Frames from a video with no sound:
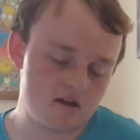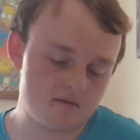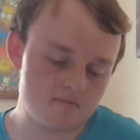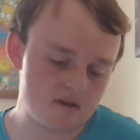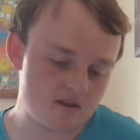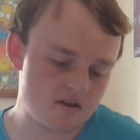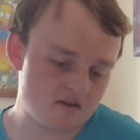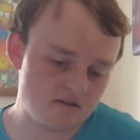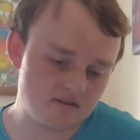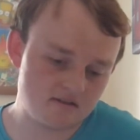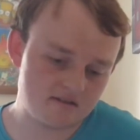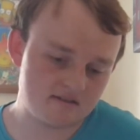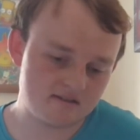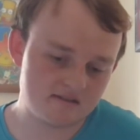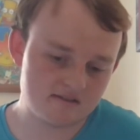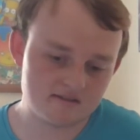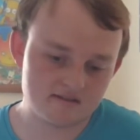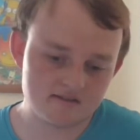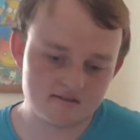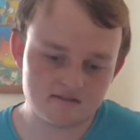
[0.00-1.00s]

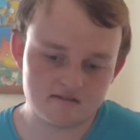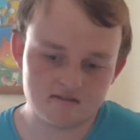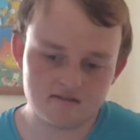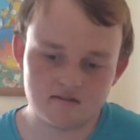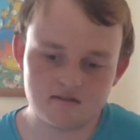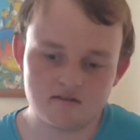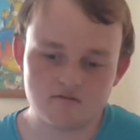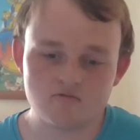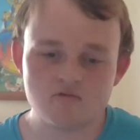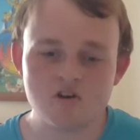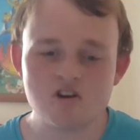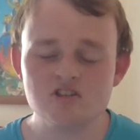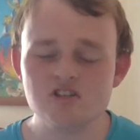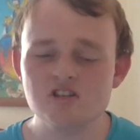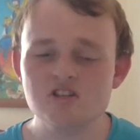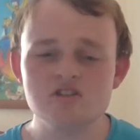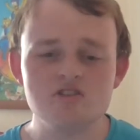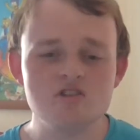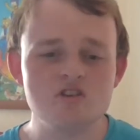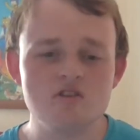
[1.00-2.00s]
because
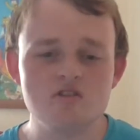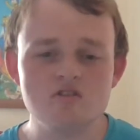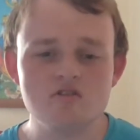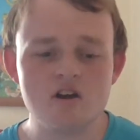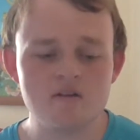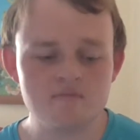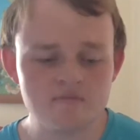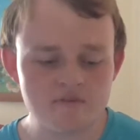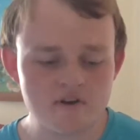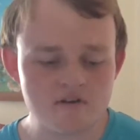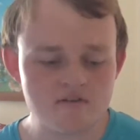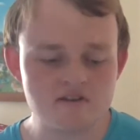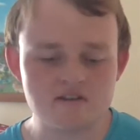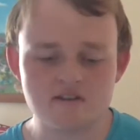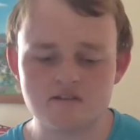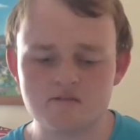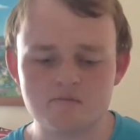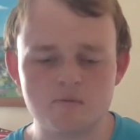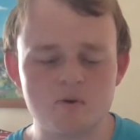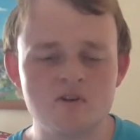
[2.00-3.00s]
I'm very
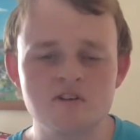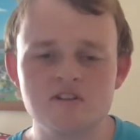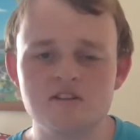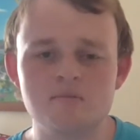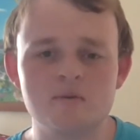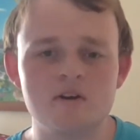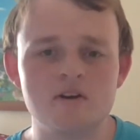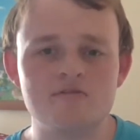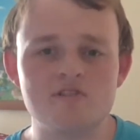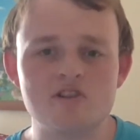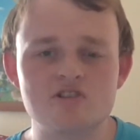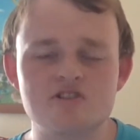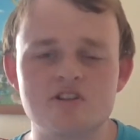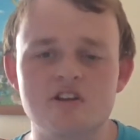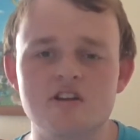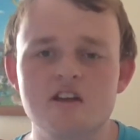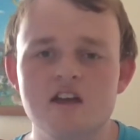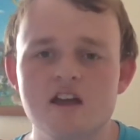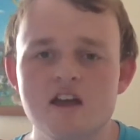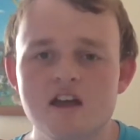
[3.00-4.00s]
disappointed by
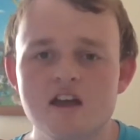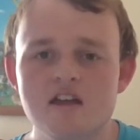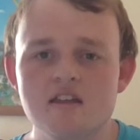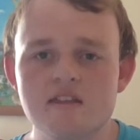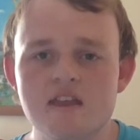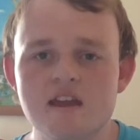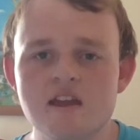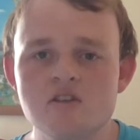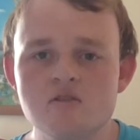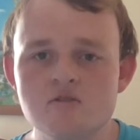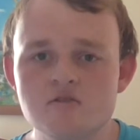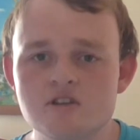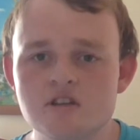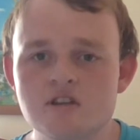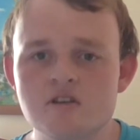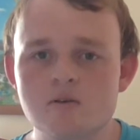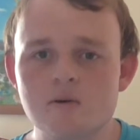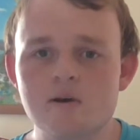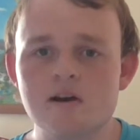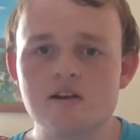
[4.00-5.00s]
Russia. They're
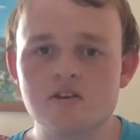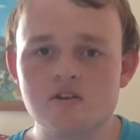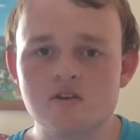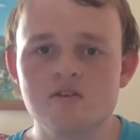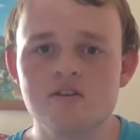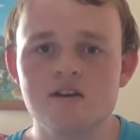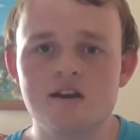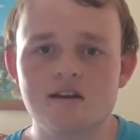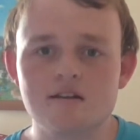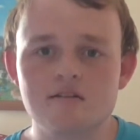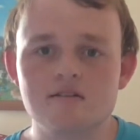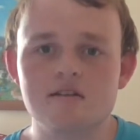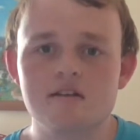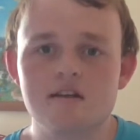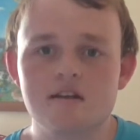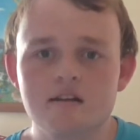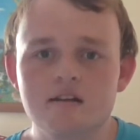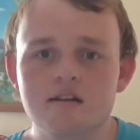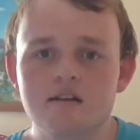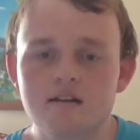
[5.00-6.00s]
usually quite good at
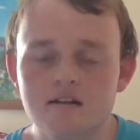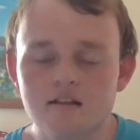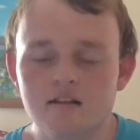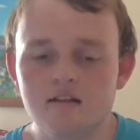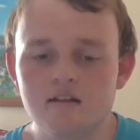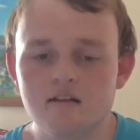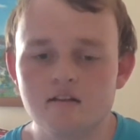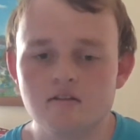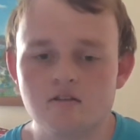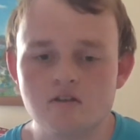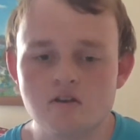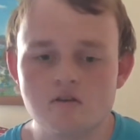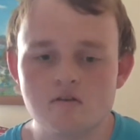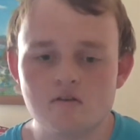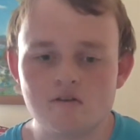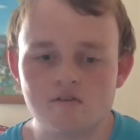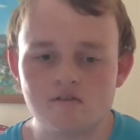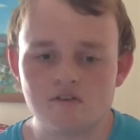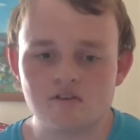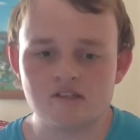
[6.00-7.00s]

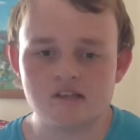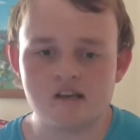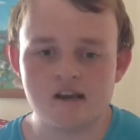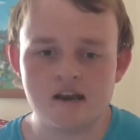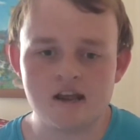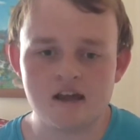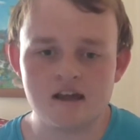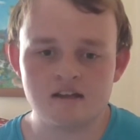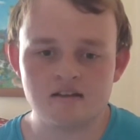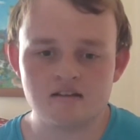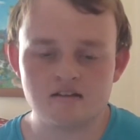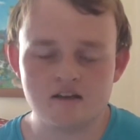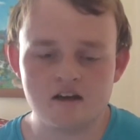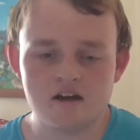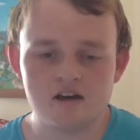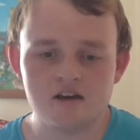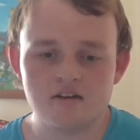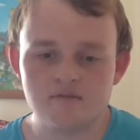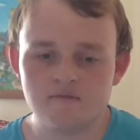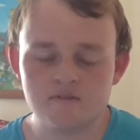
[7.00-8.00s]
Eurovision, and
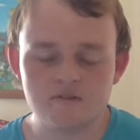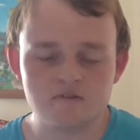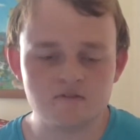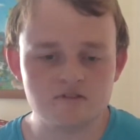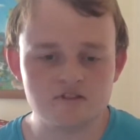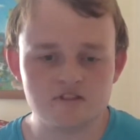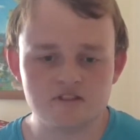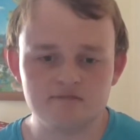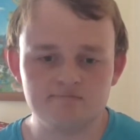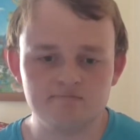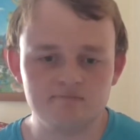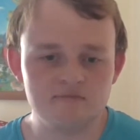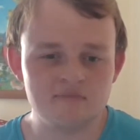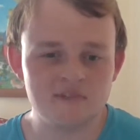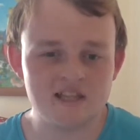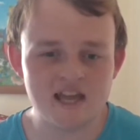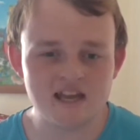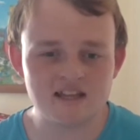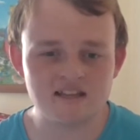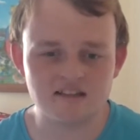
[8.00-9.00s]
I feel just
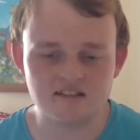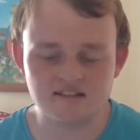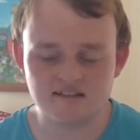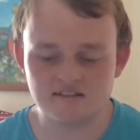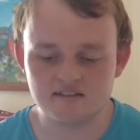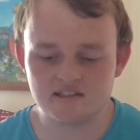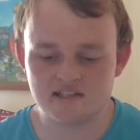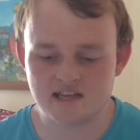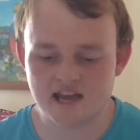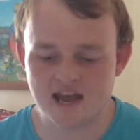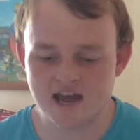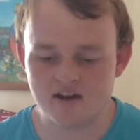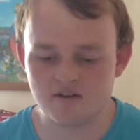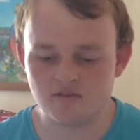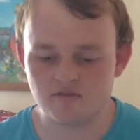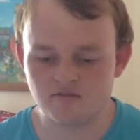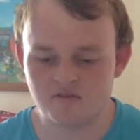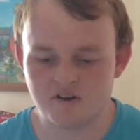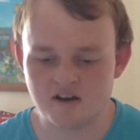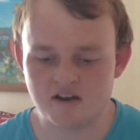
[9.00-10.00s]
let
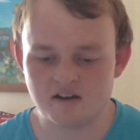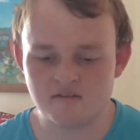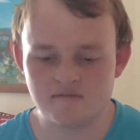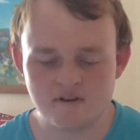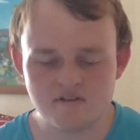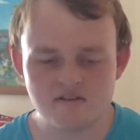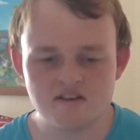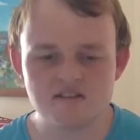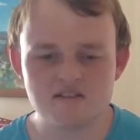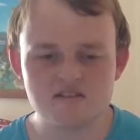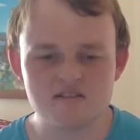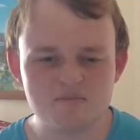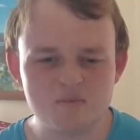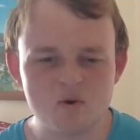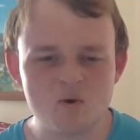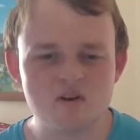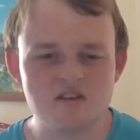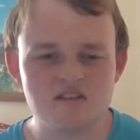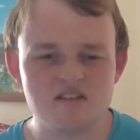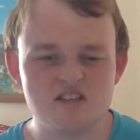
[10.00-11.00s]
down, really. Very
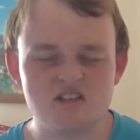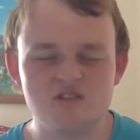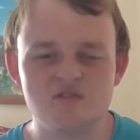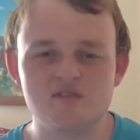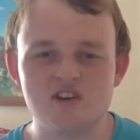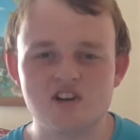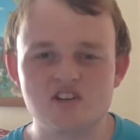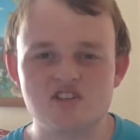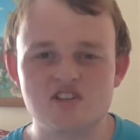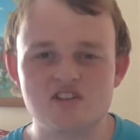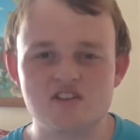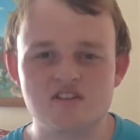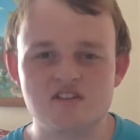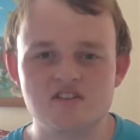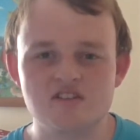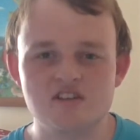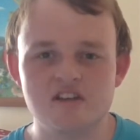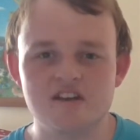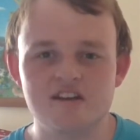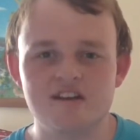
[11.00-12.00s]
disappointed in Russia
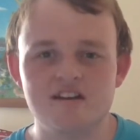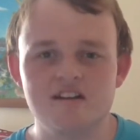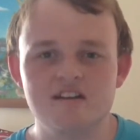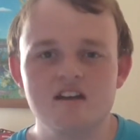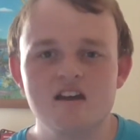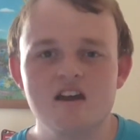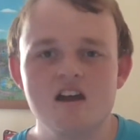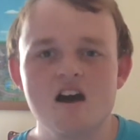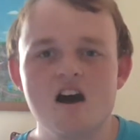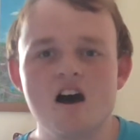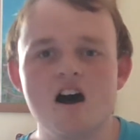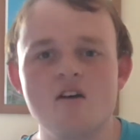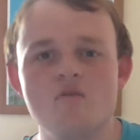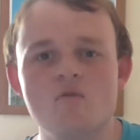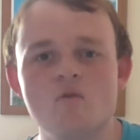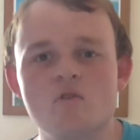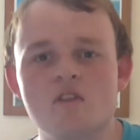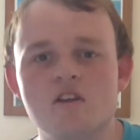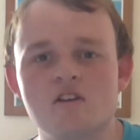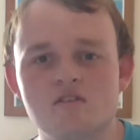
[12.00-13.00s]
this year. I
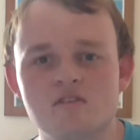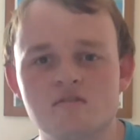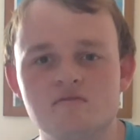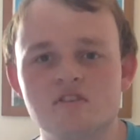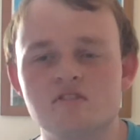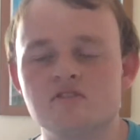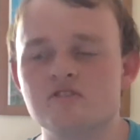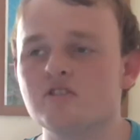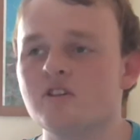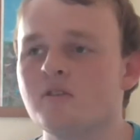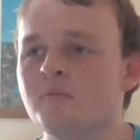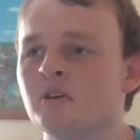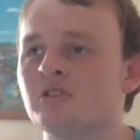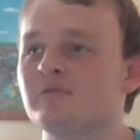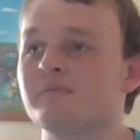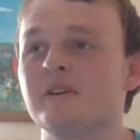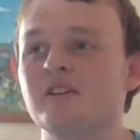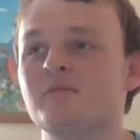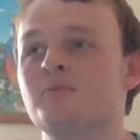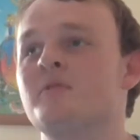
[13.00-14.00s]
thought they could have done so
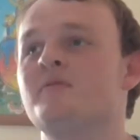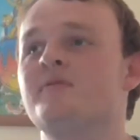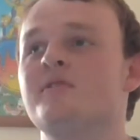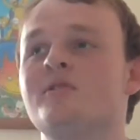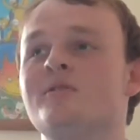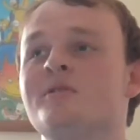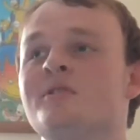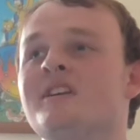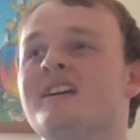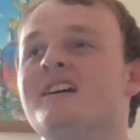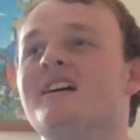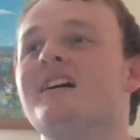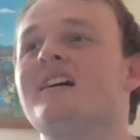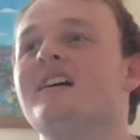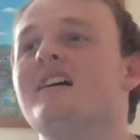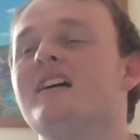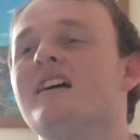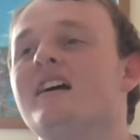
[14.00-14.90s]
much better with Yulia.